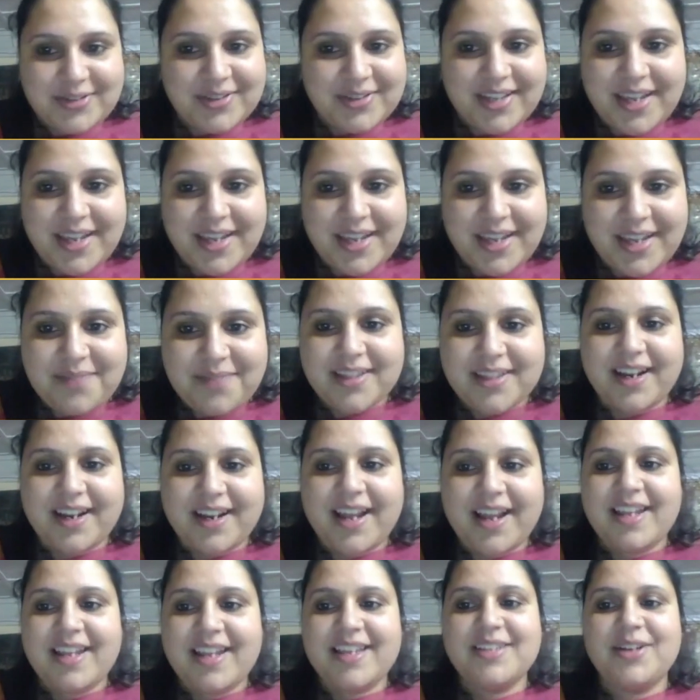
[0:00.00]
Sudip
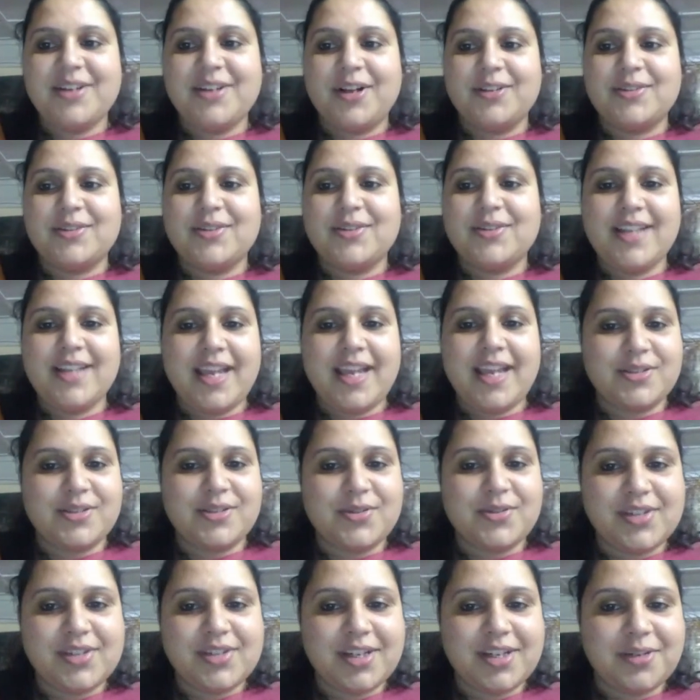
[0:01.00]
Mitra. He is also the
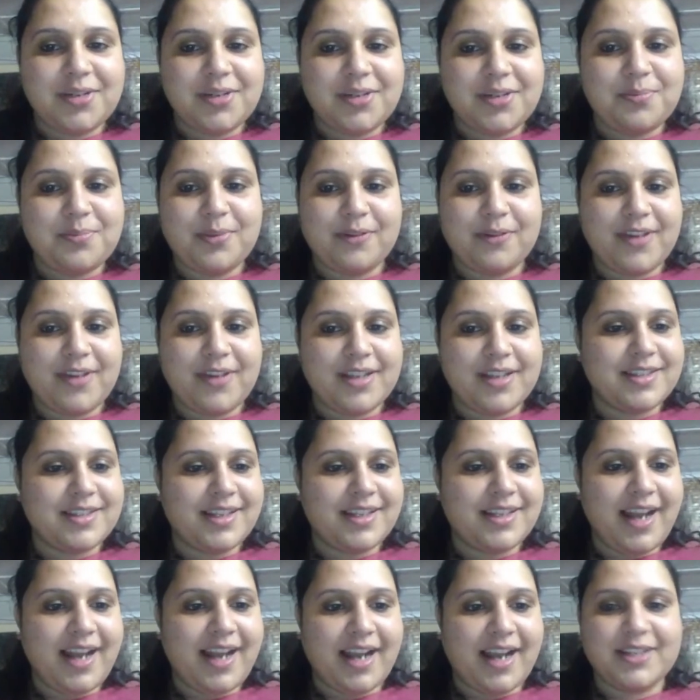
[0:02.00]
associate
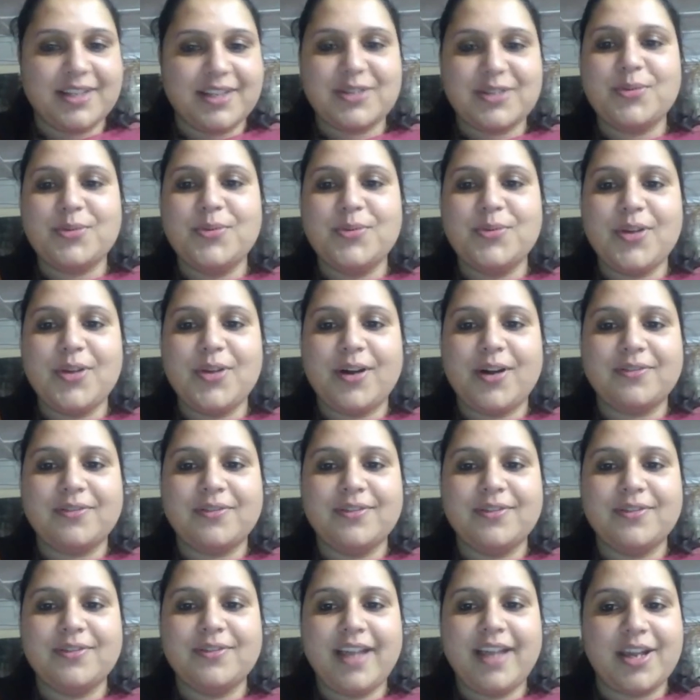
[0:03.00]
professor at the School
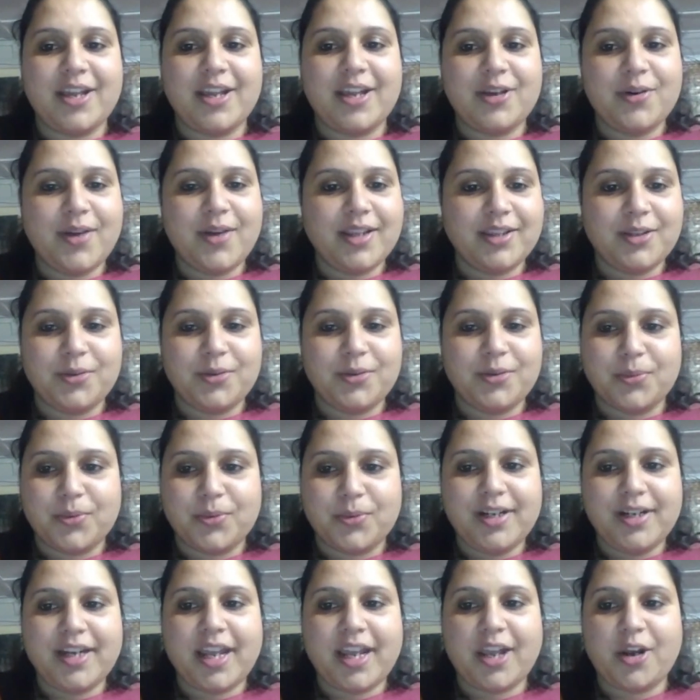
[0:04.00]
of the Agro and the
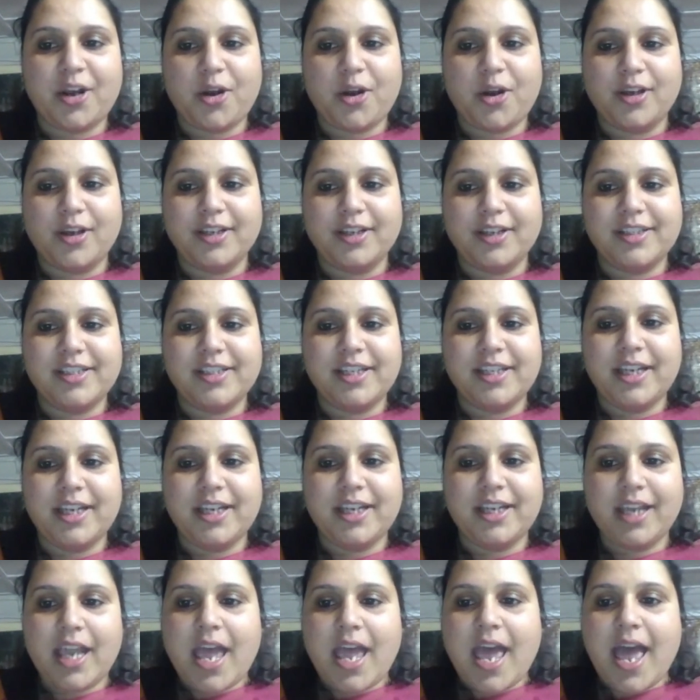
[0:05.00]
Rural Technology,
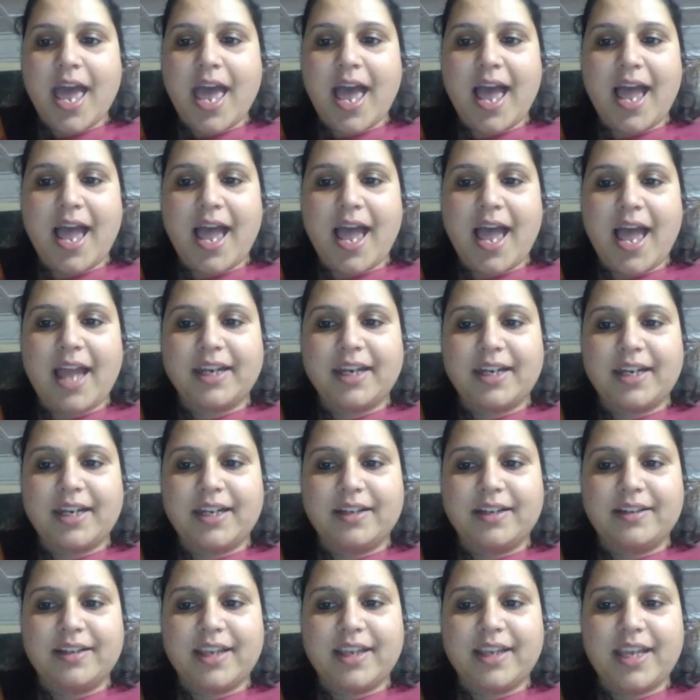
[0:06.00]
and
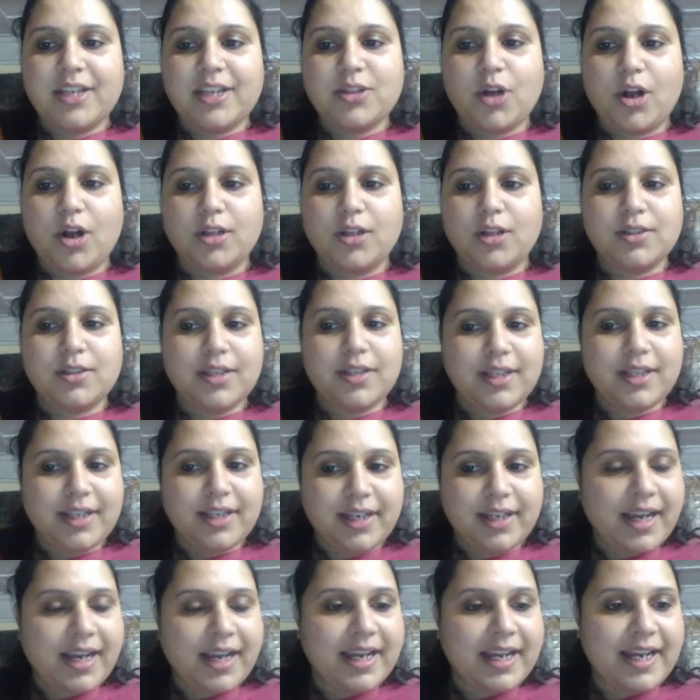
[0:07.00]
he is also
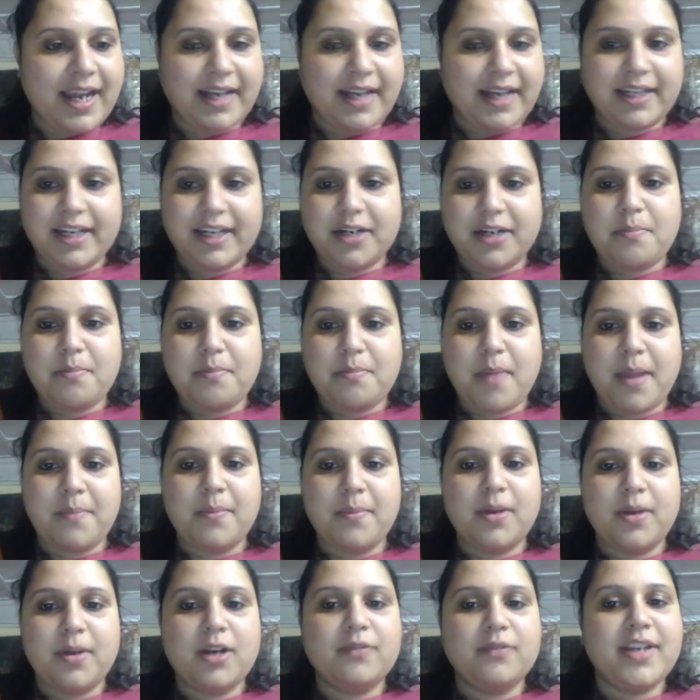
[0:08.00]
an elected
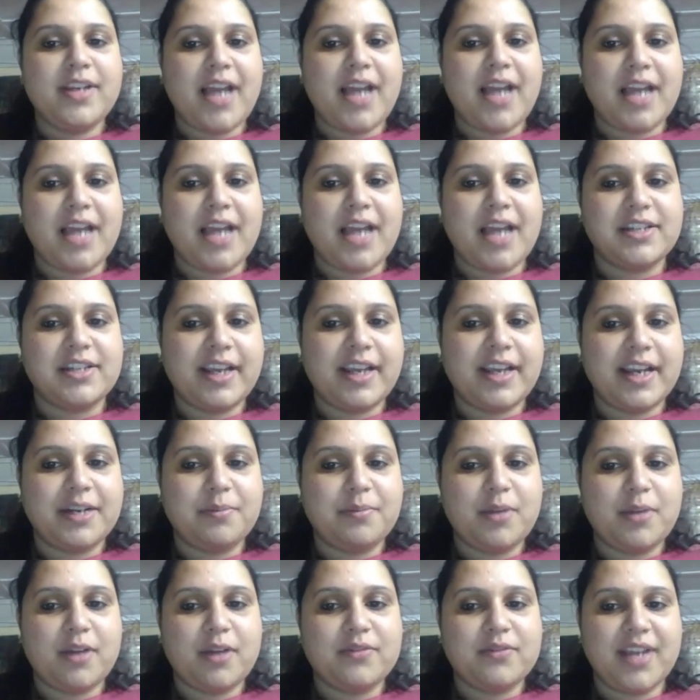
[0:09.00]
member of the National
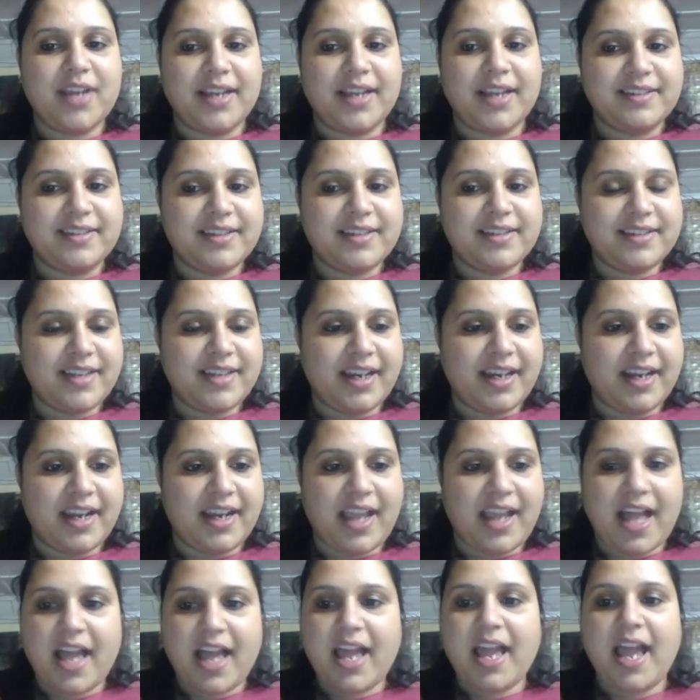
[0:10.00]
Academy of Sciences
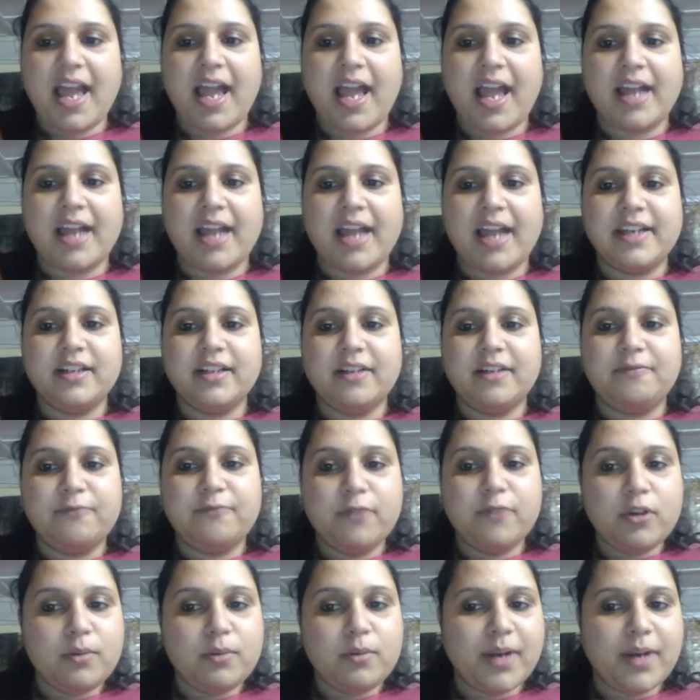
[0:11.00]
India and a
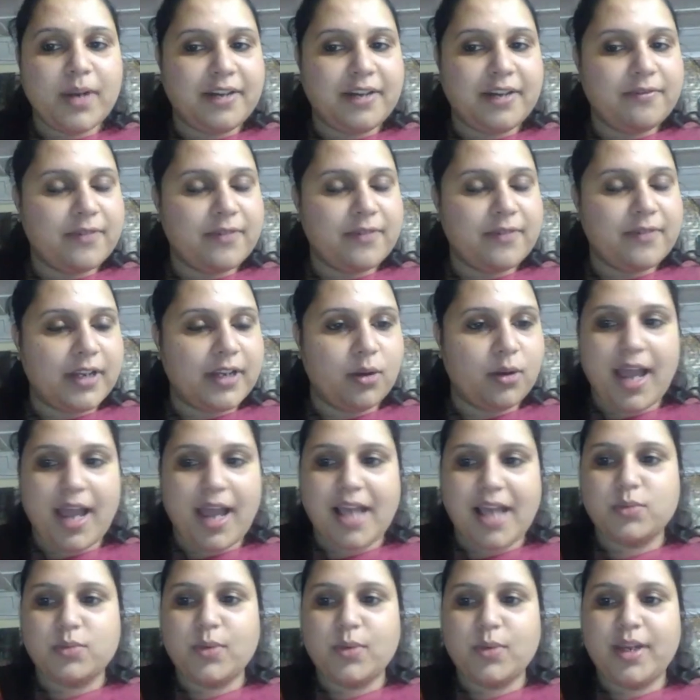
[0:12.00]
Fulbright Fellow,
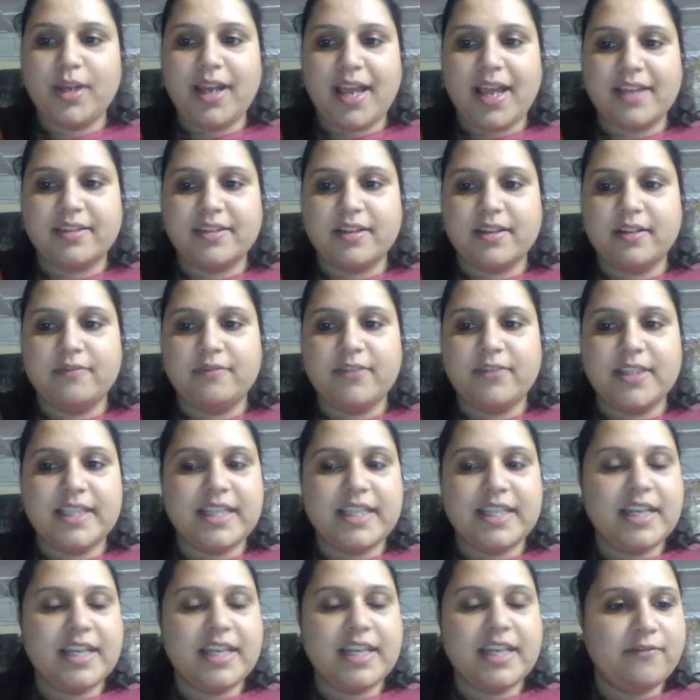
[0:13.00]
as well as a
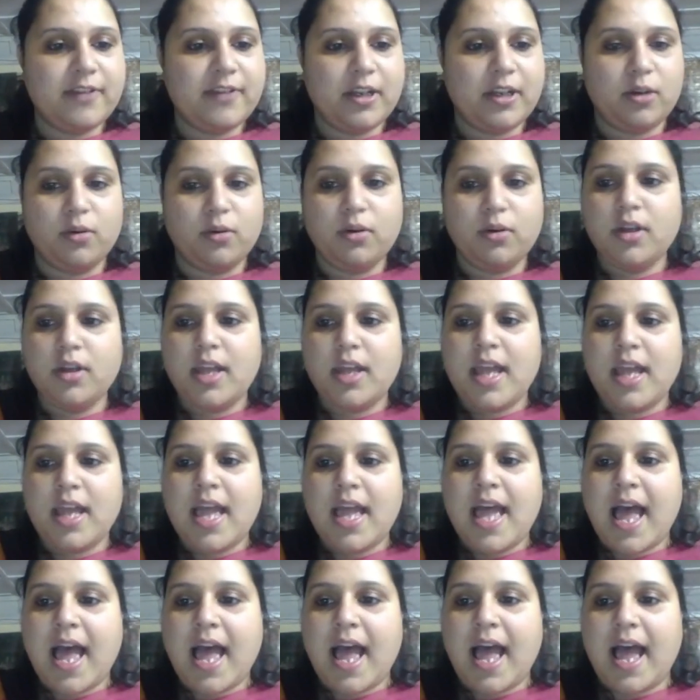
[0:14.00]
visiting fellow
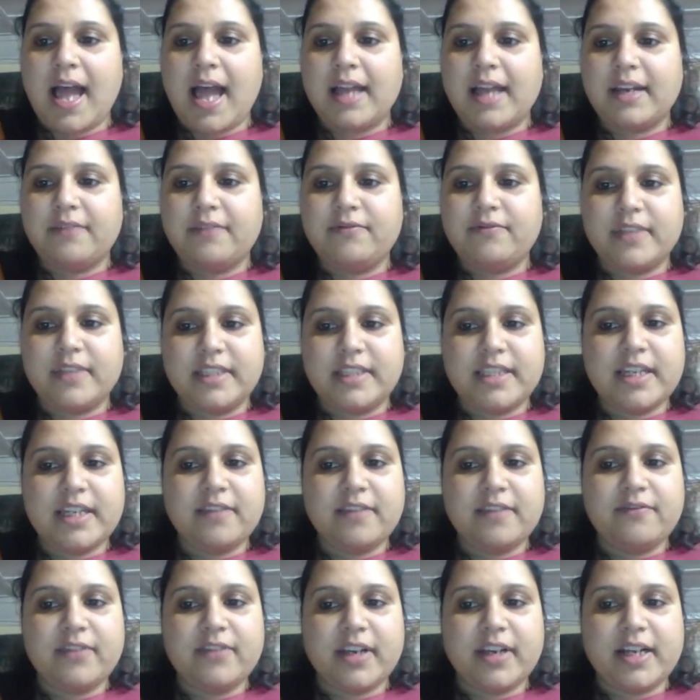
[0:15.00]
at
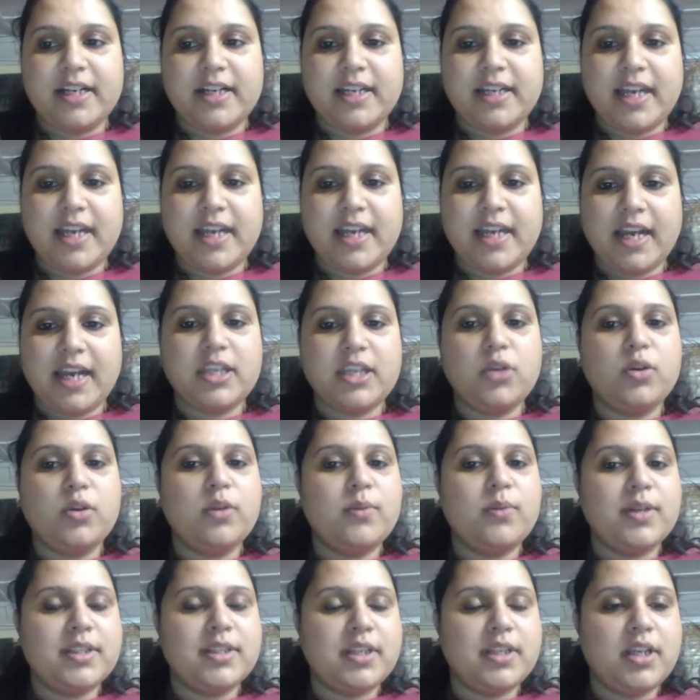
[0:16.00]
visiting faculty at the
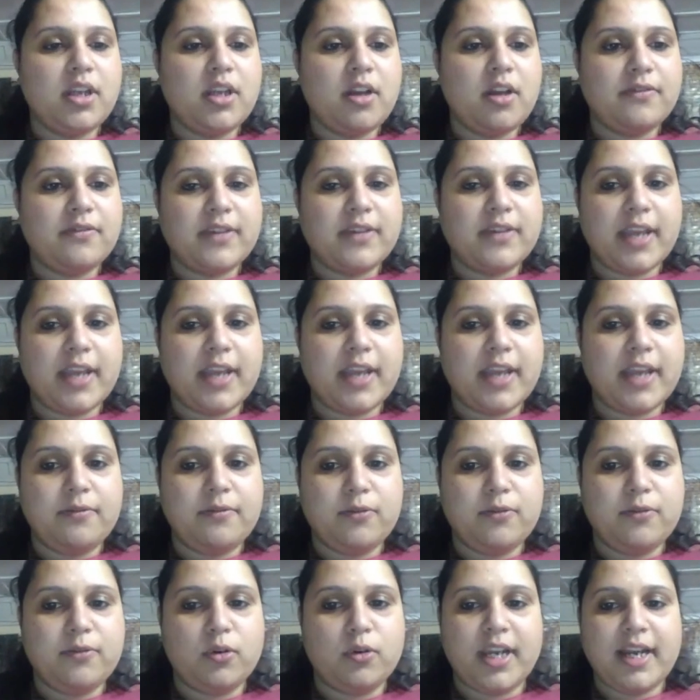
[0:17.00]
University of
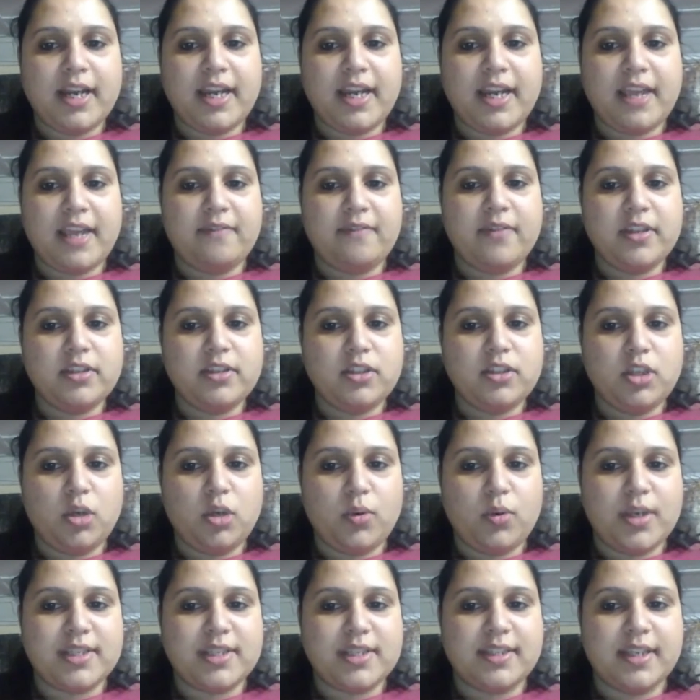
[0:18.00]
California, Davis,
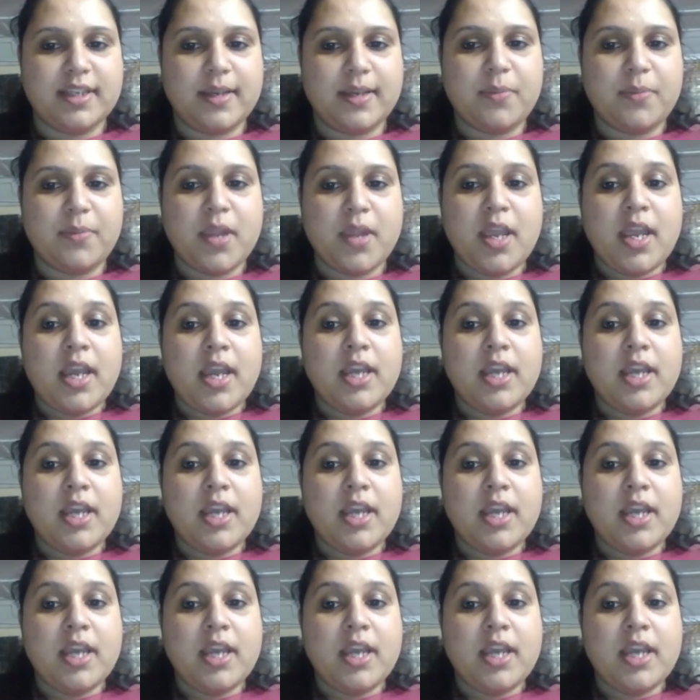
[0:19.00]
USA.